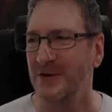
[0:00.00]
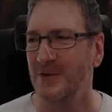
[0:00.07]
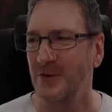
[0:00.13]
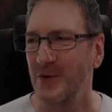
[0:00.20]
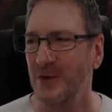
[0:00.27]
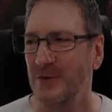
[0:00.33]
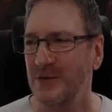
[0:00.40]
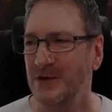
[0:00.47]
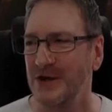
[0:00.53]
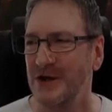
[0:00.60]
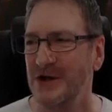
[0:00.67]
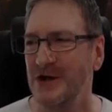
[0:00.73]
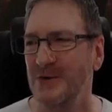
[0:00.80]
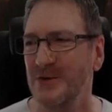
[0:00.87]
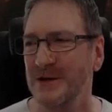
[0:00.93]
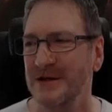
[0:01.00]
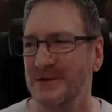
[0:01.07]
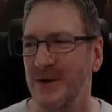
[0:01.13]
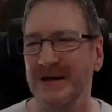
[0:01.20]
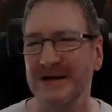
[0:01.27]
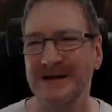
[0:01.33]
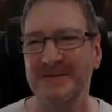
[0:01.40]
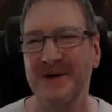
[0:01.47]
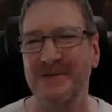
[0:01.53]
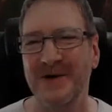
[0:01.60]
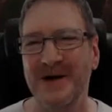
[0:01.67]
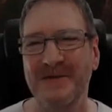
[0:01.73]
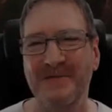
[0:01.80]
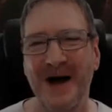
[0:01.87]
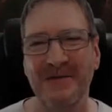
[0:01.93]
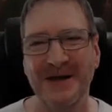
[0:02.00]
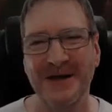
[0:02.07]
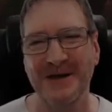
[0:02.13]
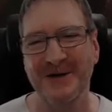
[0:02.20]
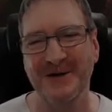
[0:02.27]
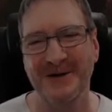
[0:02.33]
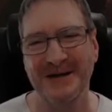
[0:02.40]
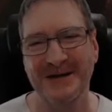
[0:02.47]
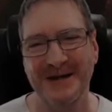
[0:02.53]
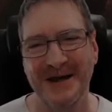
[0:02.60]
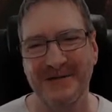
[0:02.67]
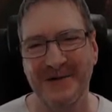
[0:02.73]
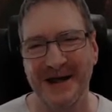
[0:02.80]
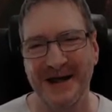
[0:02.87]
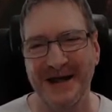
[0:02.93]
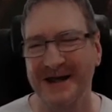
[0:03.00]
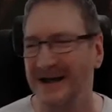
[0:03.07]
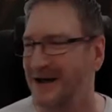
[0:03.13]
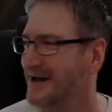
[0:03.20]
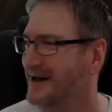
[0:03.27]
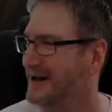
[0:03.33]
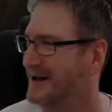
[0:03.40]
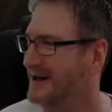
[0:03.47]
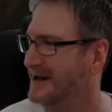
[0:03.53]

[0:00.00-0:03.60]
And whoop to you as well, Smurfberry Barbecue, good to see you, buddy.